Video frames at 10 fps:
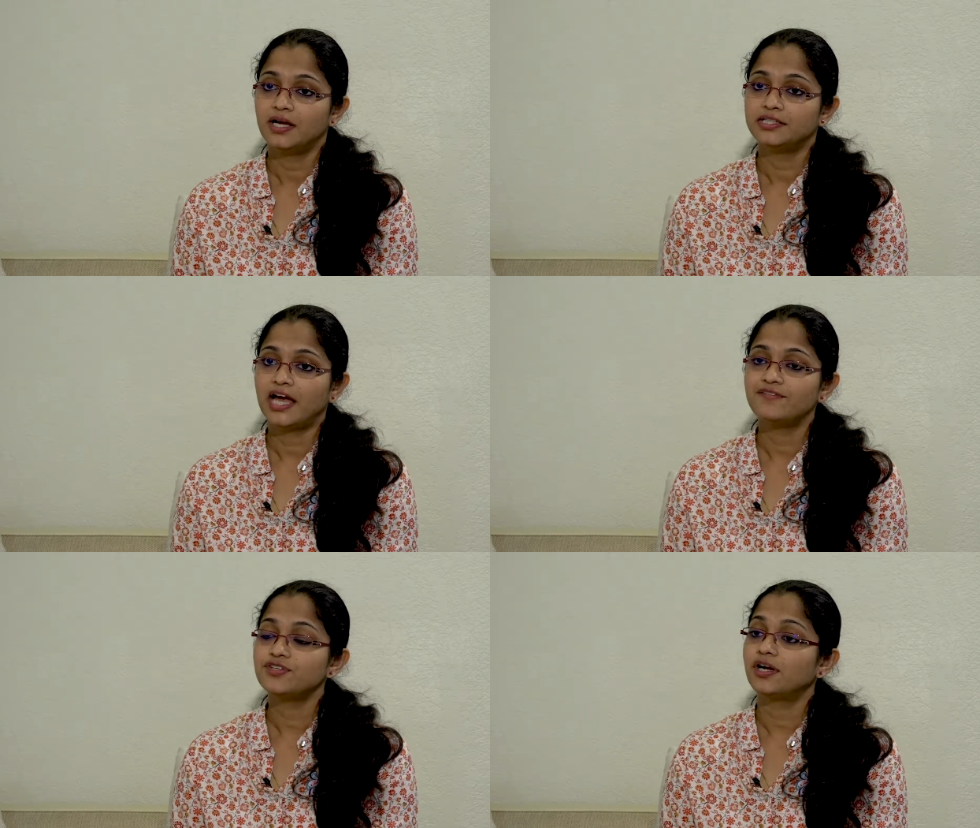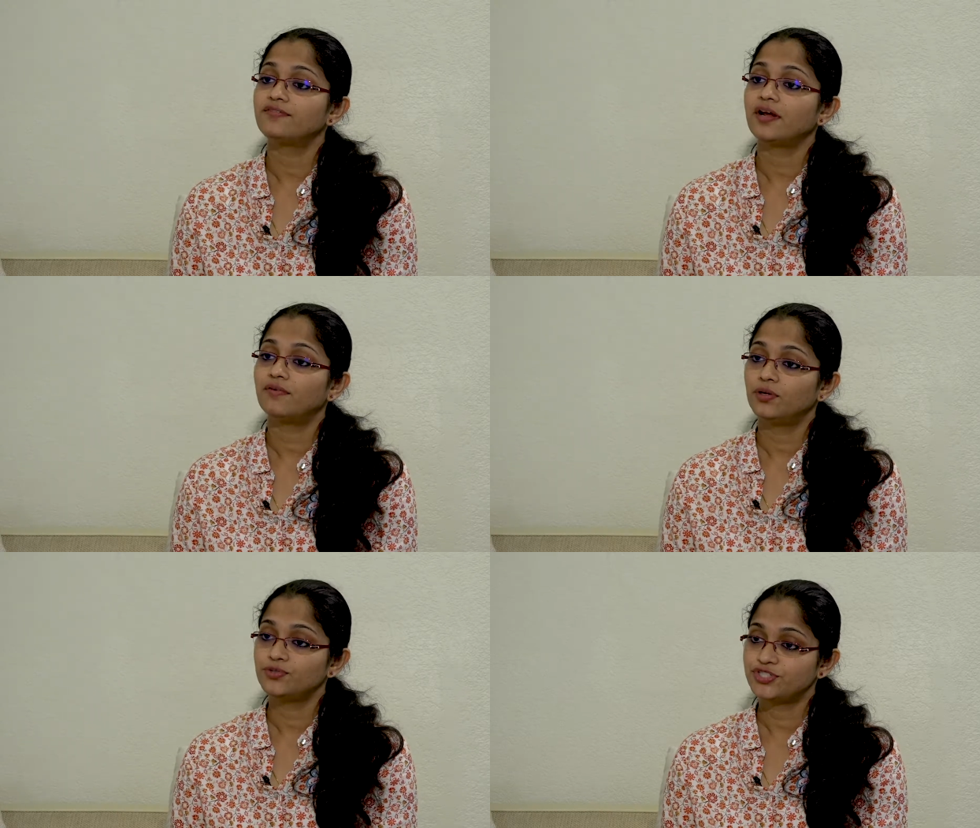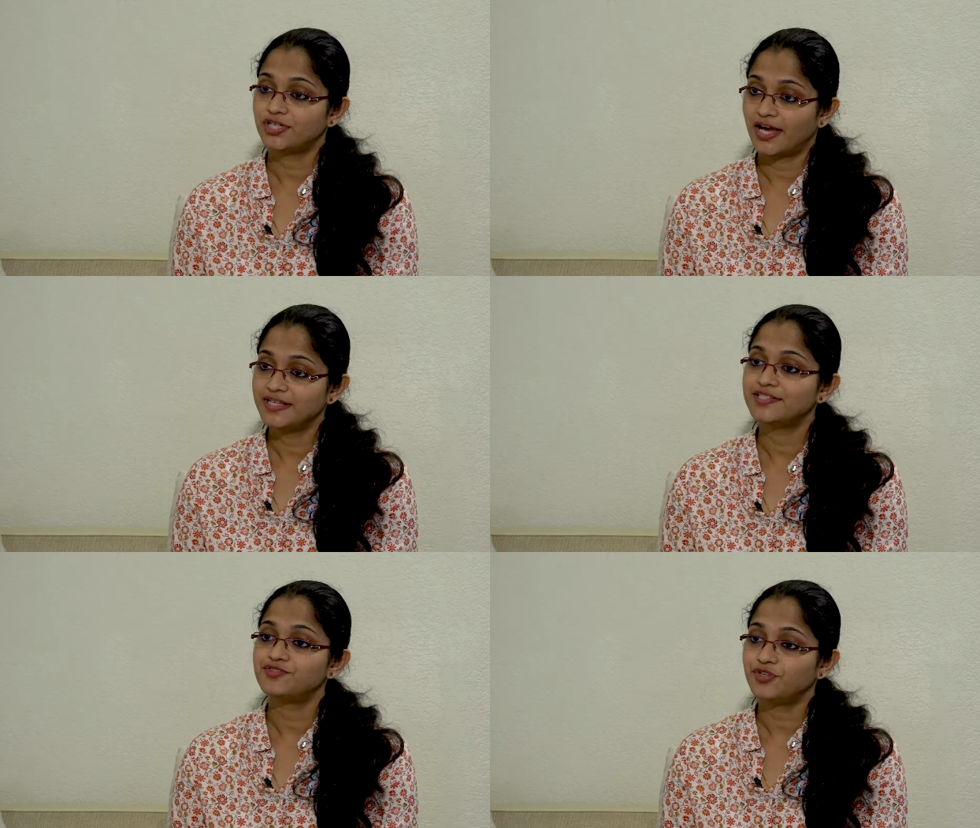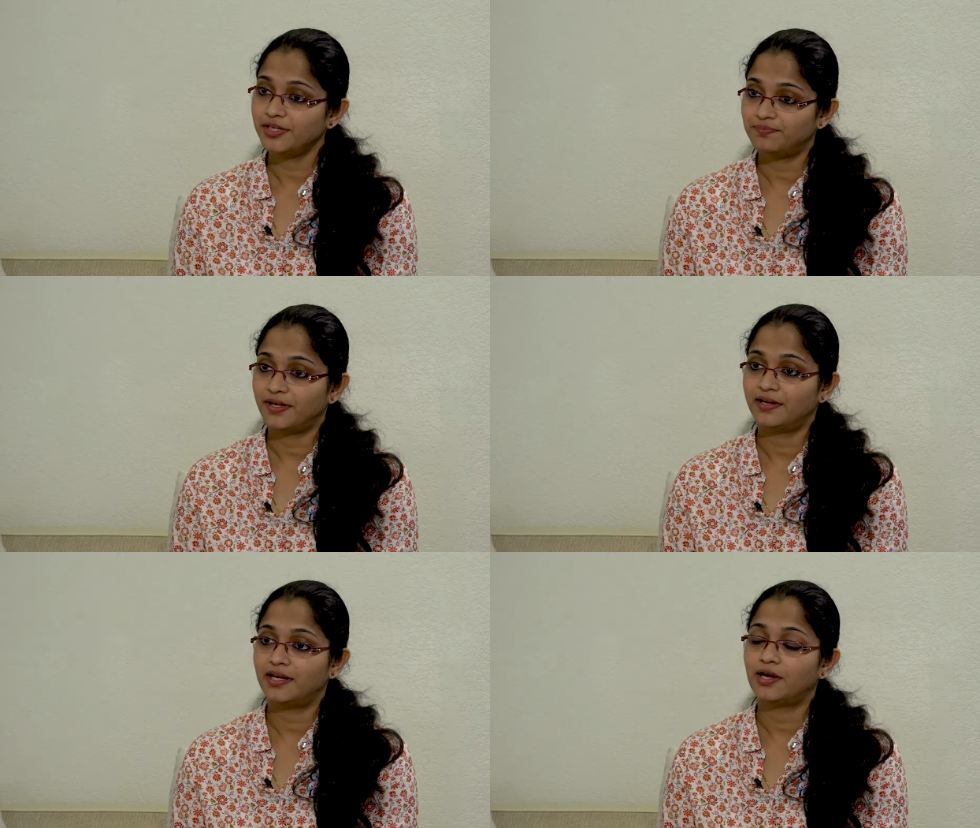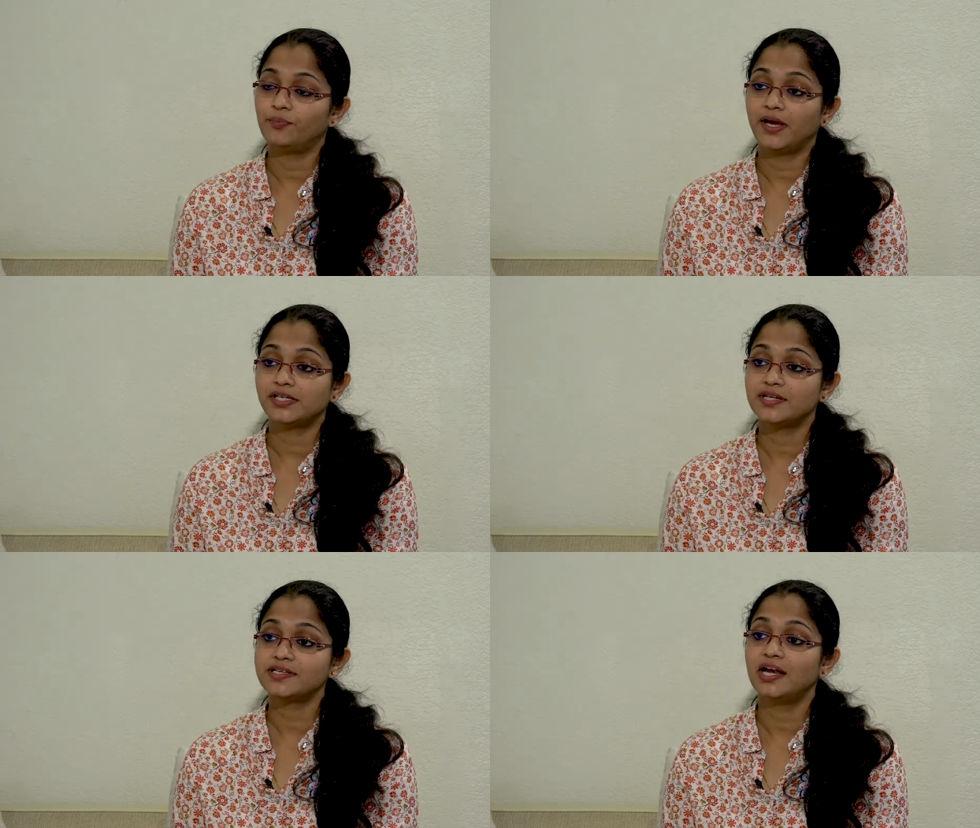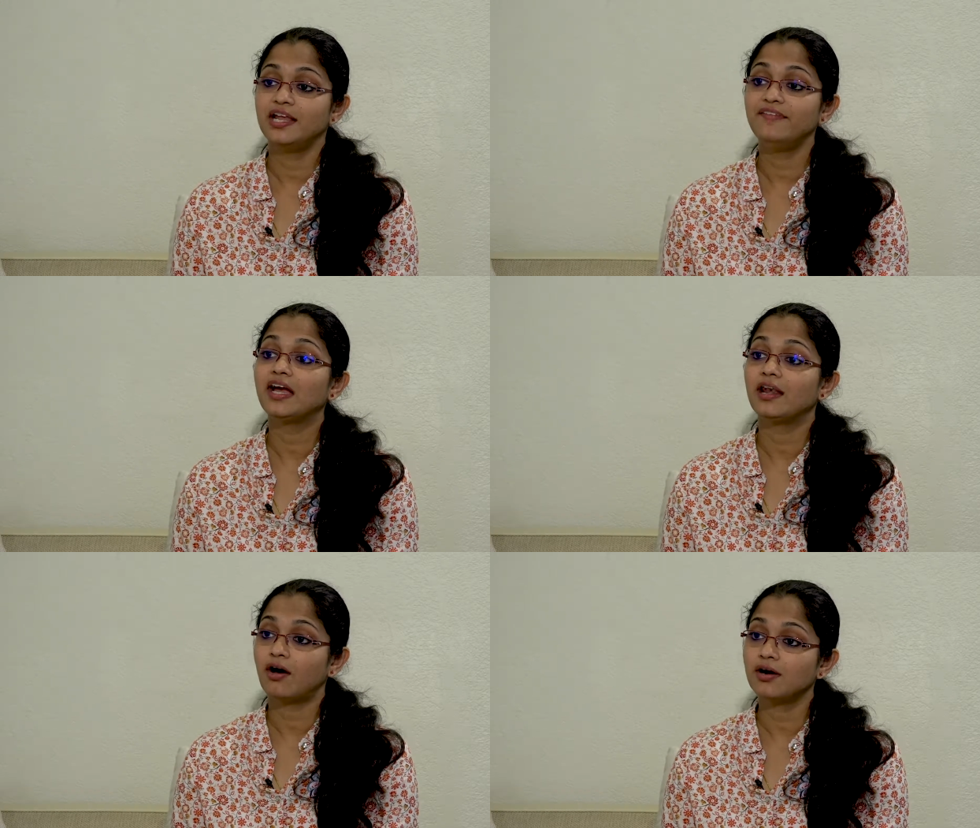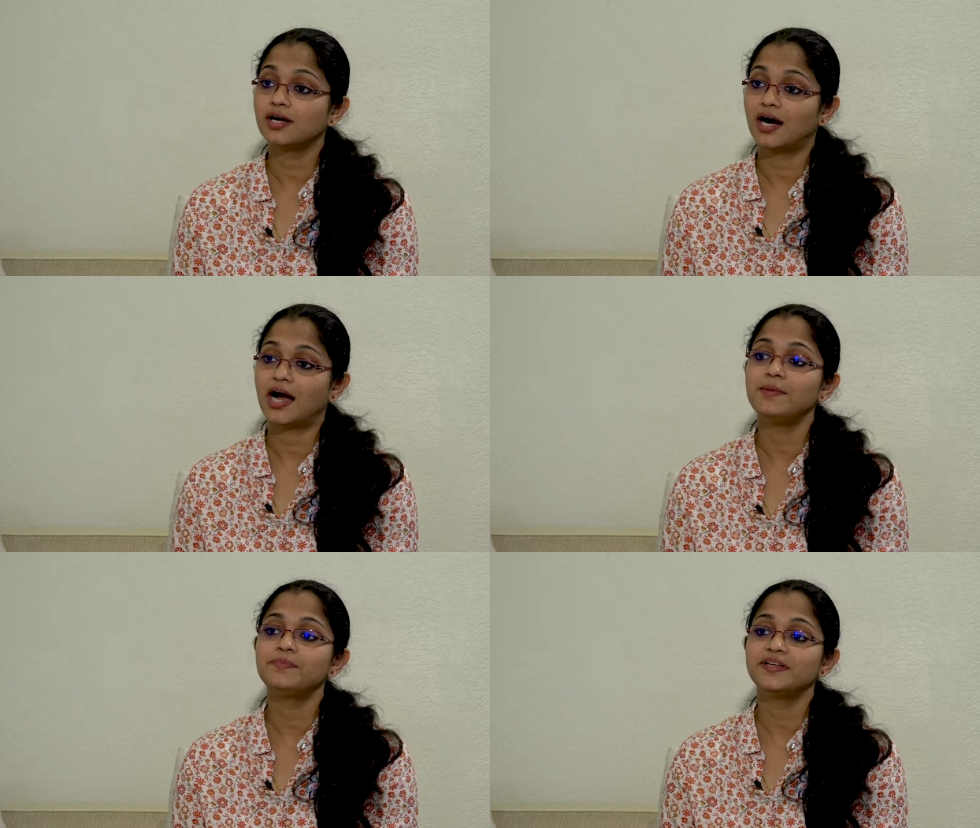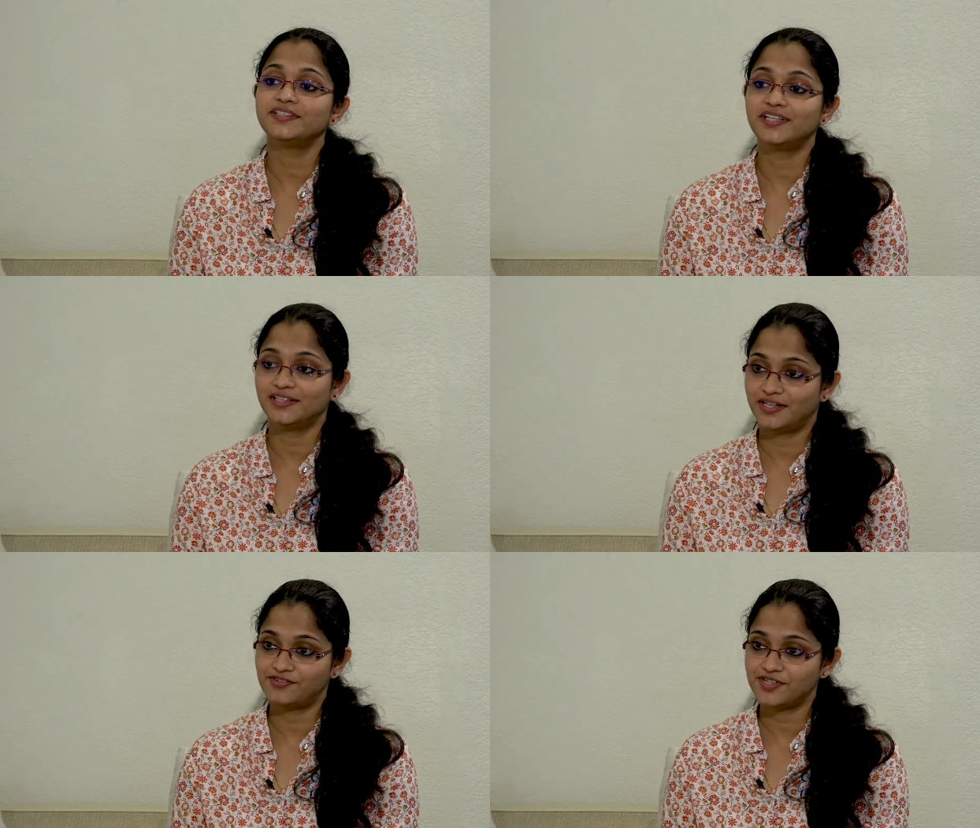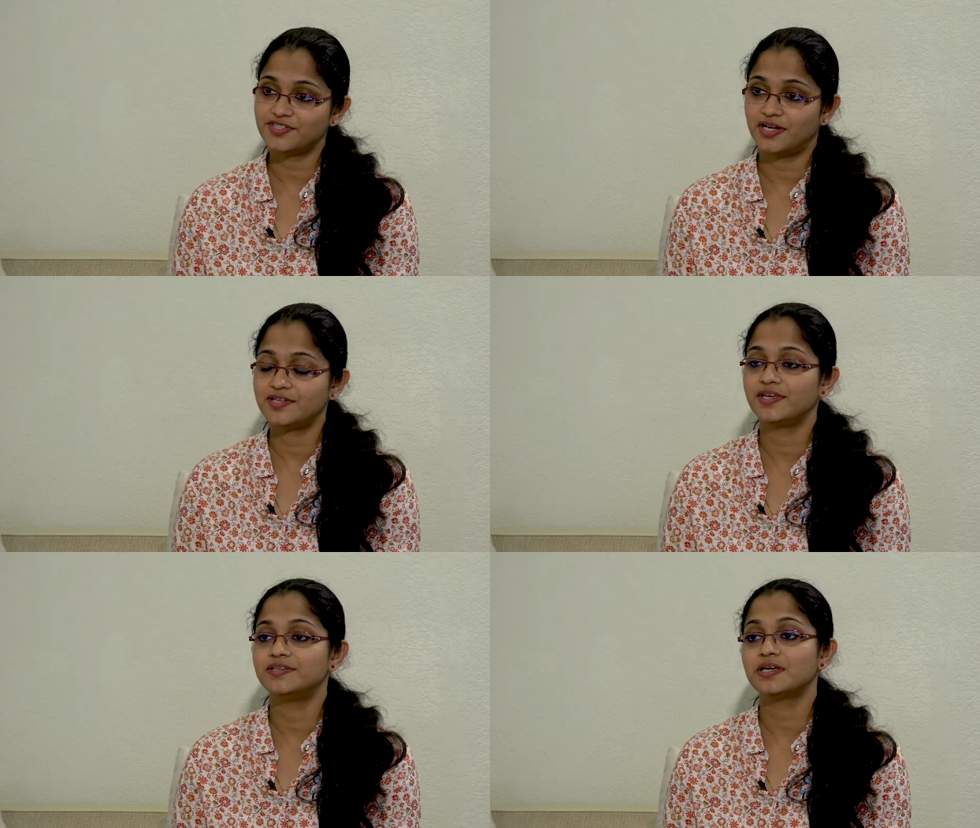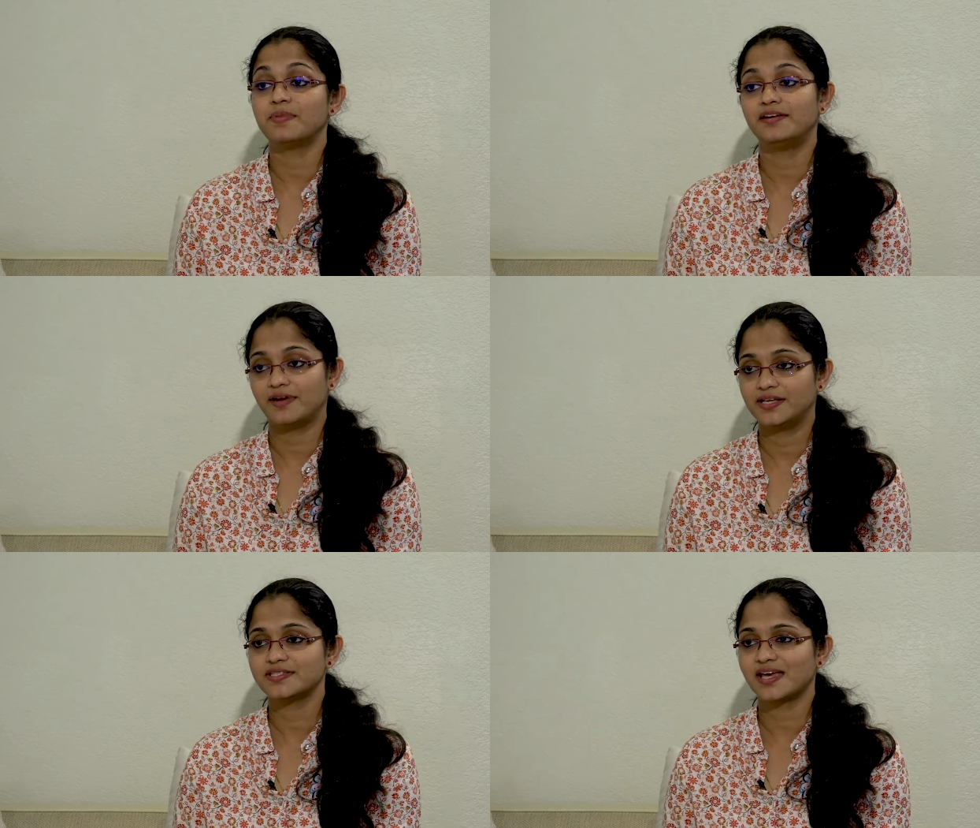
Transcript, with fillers: they have sort of revolutionized the treatment and now patients are living longer, unprecedented results in some advanced